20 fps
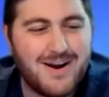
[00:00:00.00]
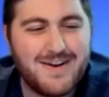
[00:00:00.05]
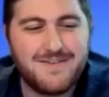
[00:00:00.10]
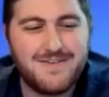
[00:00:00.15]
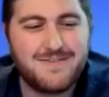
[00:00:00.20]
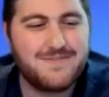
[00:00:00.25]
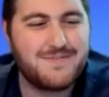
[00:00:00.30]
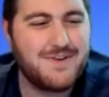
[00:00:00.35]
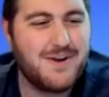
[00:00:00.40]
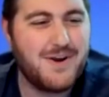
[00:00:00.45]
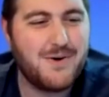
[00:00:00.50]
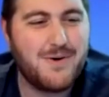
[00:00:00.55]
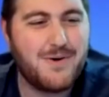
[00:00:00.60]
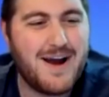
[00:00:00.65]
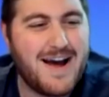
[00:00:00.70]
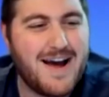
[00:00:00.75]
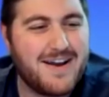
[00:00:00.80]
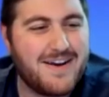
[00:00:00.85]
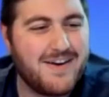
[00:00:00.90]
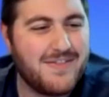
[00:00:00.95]
of
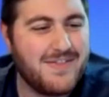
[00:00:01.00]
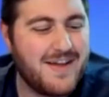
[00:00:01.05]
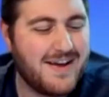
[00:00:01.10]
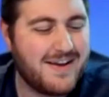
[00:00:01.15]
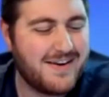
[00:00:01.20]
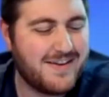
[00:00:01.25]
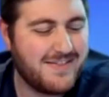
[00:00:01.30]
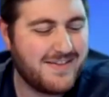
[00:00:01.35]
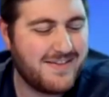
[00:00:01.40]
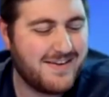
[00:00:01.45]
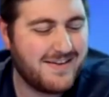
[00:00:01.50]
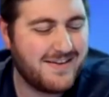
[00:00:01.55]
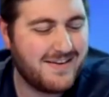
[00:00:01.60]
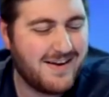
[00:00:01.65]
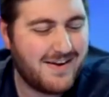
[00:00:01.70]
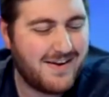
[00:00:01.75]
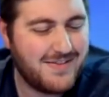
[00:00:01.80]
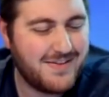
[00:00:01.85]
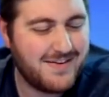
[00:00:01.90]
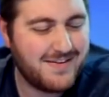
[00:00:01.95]
add on that
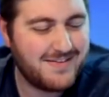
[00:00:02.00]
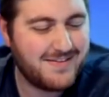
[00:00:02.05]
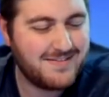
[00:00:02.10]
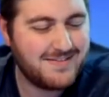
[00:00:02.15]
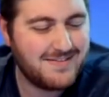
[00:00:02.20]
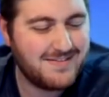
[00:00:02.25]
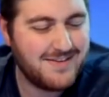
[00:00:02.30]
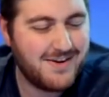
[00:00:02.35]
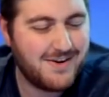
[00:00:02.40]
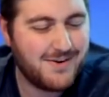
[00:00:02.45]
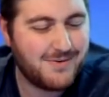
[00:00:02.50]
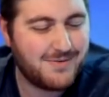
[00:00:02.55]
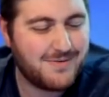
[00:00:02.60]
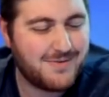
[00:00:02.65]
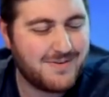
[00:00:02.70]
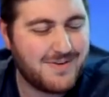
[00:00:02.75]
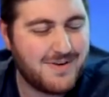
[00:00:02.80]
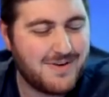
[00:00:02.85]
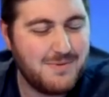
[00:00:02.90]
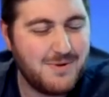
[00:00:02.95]
on the
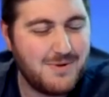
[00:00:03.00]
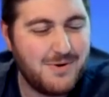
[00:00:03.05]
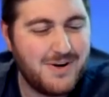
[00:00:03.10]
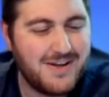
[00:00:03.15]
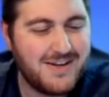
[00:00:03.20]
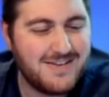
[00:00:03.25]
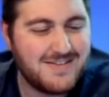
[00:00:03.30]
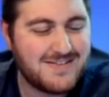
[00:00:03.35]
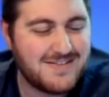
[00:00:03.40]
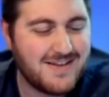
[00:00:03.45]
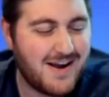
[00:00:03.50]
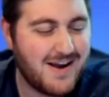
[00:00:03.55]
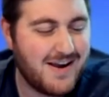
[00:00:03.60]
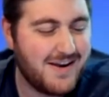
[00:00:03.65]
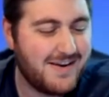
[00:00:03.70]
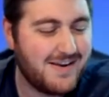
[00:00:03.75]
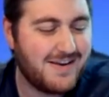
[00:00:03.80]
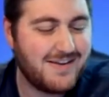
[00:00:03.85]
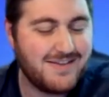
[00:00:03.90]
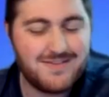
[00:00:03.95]
community
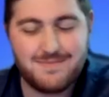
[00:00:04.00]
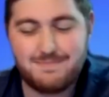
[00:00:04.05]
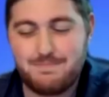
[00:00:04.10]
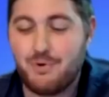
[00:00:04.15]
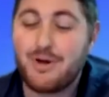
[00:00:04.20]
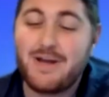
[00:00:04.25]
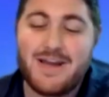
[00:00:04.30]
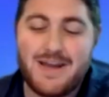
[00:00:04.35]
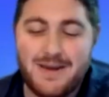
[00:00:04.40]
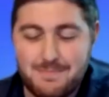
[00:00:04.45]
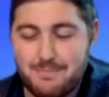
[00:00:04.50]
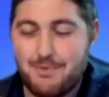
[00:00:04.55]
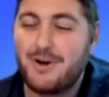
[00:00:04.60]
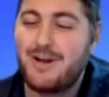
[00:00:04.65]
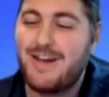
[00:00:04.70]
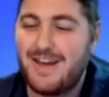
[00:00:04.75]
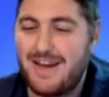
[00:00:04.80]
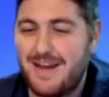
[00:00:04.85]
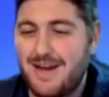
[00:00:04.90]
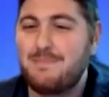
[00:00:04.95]
side,
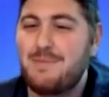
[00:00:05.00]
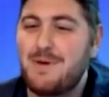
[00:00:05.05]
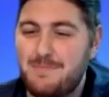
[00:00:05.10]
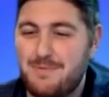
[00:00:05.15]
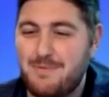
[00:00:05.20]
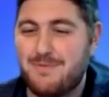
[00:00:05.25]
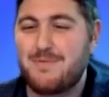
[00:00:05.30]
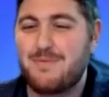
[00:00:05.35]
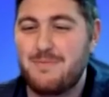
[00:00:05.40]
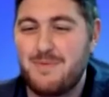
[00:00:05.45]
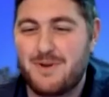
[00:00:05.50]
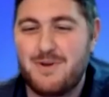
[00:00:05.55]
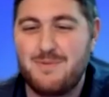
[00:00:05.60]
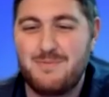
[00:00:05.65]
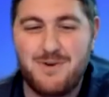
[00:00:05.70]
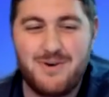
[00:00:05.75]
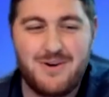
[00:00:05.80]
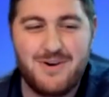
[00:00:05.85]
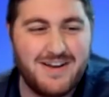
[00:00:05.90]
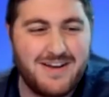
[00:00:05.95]
bringing in people from the
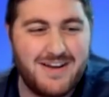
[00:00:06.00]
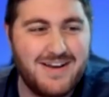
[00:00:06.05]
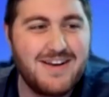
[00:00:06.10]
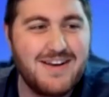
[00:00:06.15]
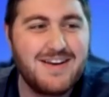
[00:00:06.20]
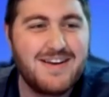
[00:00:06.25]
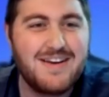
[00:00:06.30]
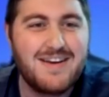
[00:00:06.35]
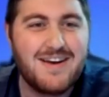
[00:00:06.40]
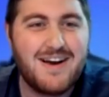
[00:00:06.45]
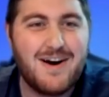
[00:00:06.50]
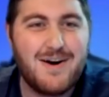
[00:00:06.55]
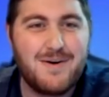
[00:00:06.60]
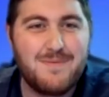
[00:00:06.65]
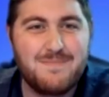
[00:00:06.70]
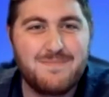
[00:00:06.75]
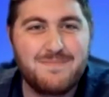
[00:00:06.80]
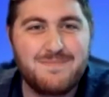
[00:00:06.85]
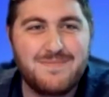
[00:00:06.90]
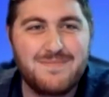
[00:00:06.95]
community.
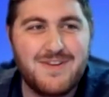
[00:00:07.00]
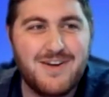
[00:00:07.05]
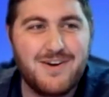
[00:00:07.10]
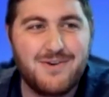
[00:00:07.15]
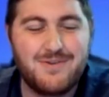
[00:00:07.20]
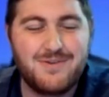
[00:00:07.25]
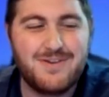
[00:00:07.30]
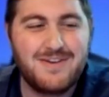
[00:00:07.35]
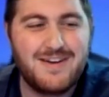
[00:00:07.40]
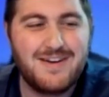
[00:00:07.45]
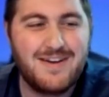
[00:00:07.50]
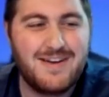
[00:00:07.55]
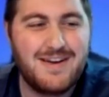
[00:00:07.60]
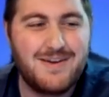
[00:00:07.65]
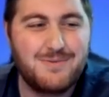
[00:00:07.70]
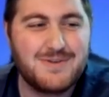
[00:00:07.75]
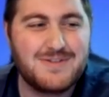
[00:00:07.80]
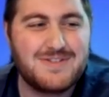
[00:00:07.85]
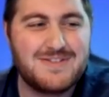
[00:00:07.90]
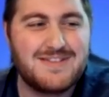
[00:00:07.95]

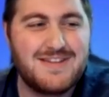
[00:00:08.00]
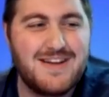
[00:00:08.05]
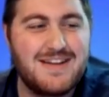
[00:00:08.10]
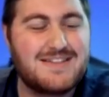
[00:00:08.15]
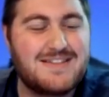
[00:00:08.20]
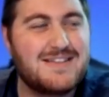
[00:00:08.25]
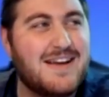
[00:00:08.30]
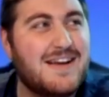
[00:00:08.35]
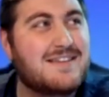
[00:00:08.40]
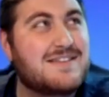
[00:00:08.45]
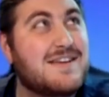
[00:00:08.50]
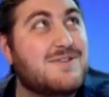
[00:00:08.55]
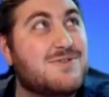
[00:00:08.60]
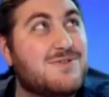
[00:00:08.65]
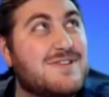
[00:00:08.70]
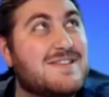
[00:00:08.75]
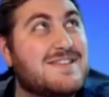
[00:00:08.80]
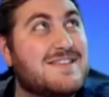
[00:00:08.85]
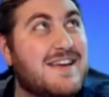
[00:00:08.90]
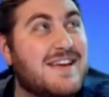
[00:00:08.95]
It's
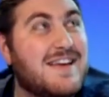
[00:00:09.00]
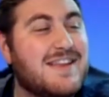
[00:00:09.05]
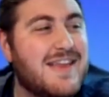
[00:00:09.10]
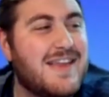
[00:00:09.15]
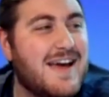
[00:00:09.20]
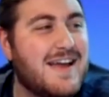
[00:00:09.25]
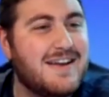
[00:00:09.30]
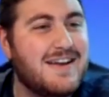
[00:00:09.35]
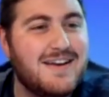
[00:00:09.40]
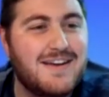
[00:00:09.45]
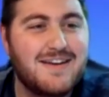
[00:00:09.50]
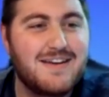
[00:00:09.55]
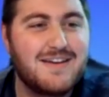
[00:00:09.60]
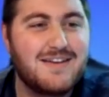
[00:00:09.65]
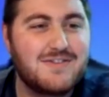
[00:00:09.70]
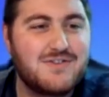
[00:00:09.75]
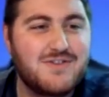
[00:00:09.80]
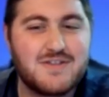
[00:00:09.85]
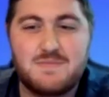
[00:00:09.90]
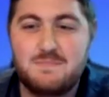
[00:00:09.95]
interesting that
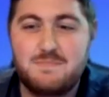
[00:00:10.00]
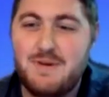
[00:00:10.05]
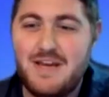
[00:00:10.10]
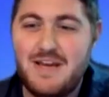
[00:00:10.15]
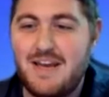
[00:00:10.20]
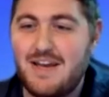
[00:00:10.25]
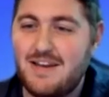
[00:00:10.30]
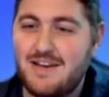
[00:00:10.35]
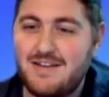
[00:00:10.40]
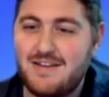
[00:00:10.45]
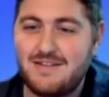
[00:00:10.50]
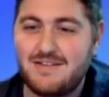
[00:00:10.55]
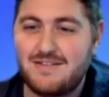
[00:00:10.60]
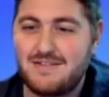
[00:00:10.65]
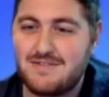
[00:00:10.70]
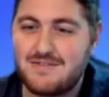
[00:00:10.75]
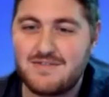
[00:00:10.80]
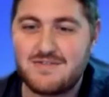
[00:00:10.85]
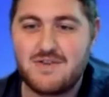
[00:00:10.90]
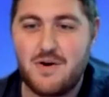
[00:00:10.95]
just
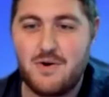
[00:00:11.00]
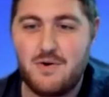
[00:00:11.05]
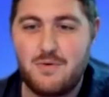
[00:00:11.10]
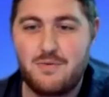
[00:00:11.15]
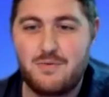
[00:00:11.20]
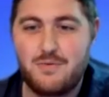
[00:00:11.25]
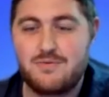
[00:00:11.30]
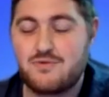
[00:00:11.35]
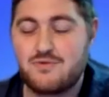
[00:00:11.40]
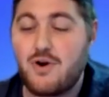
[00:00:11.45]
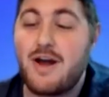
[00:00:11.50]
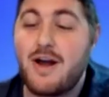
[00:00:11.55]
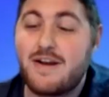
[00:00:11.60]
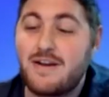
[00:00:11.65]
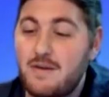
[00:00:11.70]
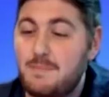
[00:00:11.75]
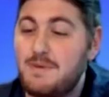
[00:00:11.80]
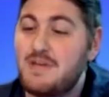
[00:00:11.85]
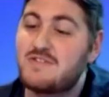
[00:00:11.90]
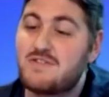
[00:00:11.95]
trying
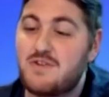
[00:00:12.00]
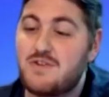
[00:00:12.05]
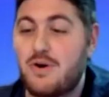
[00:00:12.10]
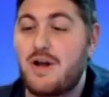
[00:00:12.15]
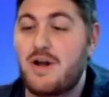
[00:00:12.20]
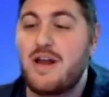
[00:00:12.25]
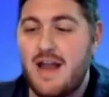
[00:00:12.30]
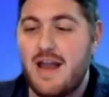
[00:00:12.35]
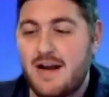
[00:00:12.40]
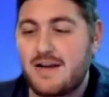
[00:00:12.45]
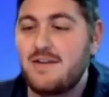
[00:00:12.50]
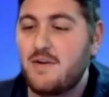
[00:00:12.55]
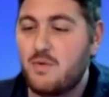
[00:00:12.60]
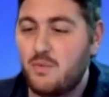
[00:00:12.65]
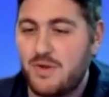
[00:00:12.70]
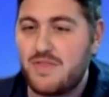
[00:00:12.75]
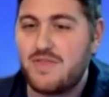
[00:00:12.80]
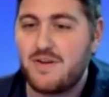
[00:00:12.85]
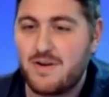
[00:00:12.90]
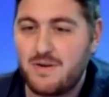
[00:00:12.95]
to be so connected
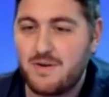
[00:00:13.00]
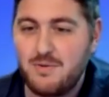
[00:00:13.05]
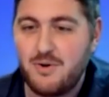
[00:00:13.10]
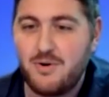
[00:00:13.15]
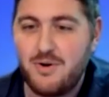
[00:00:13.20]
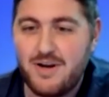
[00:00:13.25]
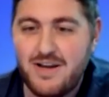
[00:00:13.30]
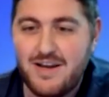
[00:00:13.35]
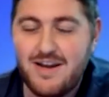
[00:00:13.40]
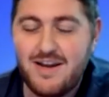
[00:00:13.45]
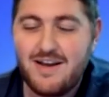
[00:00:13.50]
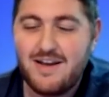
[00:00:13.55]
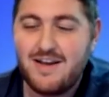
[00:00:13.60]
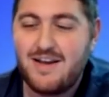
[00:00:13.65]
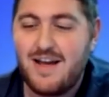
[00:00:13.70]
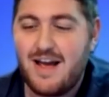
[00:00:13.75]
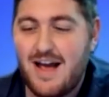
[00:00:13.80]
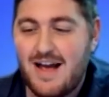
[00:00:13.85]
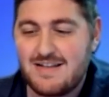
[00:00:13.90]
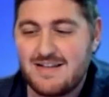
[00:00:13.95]
with the community
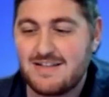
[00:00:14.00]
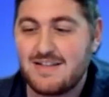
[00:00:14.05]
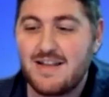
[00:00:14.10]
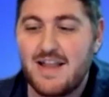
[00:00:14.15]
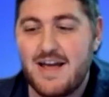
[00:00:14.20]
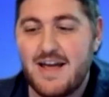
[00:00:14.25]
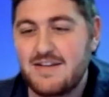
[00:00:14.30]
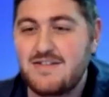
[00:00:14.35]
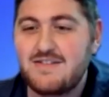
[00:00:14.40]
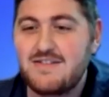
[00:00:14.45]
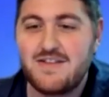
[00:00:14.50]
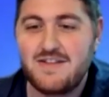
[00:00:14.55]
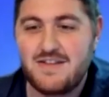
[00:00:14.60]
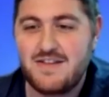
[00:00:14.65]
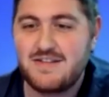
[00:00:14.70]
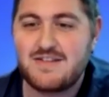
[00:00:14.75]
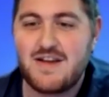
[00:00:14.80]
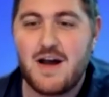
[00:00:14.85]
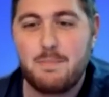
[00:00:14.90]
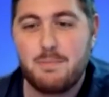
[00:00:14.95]
has led to
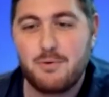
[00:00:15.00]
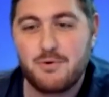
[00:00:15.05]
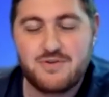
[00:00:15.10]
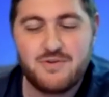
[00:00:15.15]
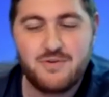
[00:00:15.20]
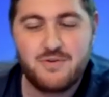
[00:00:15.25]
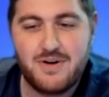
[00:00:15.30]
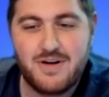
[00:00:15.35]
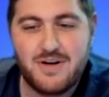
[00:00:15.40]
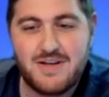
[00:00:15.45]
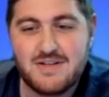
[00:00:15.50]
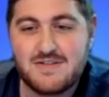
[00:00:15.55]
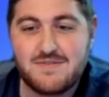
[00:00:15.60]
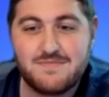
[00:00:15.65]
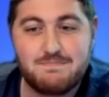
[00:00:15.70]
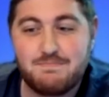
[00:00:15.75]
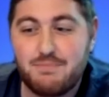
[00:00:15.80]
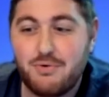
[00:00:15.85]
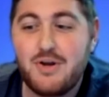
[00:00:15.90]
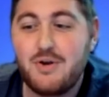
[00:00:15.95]
these opportunities
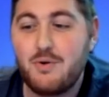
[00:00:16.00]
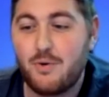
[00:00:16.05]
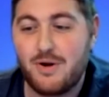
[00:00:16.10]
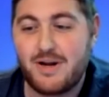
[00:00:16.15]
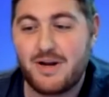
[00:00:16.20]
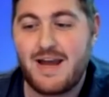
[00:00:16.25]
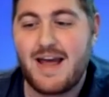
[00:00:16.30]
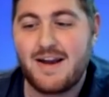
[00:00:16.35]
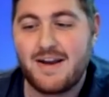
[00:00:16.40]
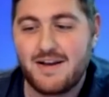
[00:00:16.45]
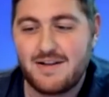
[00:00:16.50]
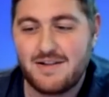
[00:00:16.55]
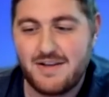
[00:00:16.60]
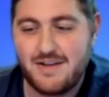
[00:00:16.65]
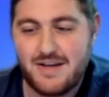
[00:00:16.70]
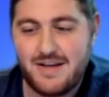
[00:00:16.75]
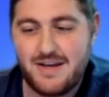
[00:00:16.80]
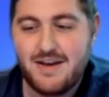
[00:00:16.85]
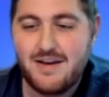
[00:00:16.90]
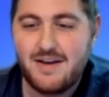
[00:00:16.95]
pretty
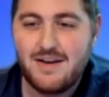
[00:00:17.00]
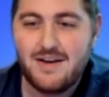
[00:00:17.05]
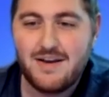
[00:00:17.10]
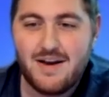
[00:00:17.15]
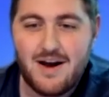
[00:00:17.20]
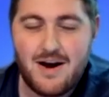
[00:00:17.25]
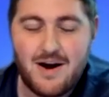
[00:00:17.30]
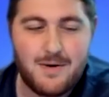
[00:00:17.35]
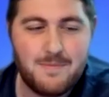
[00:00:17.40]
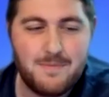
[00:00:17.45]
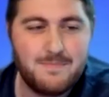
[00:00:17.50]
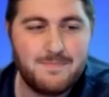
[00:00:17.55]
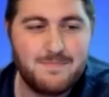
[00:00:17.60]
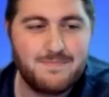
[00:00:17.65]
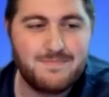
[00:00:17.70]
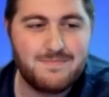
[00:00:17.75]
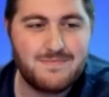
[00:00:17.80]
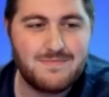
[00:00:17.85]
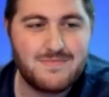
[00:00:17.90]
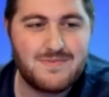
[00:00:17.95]
organically.
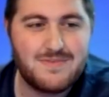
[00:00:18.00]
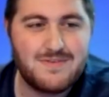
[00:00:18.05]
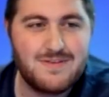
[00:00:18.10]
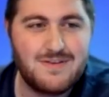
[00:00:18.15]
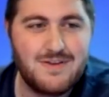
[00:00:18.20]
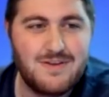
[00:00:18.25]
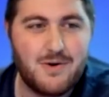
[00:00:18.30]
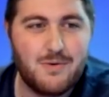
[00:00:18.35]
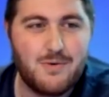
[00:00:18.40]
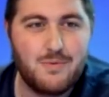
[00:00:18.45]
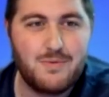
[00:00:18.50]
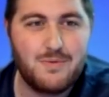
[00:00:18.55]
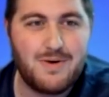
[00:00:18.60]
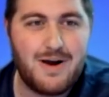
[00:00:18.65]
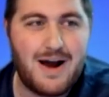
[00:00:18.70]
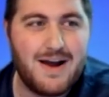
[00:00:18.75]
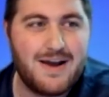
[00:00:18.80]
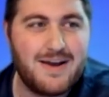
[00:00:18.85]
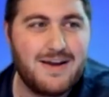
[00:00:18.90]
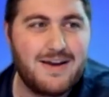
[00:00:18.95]

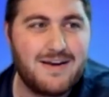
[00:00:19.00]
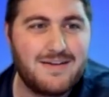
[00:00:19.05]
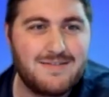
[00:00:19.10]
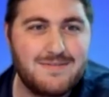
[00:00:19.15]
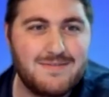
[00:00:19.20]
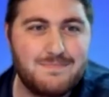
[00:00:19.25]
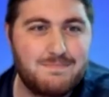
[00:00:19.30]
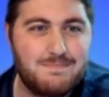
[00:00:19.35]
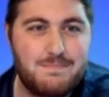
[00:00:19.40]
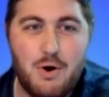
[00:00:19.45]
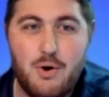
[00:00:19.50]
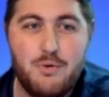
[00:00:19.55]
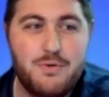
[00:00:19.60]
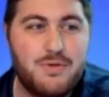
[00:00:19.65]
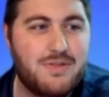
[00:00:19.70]
I both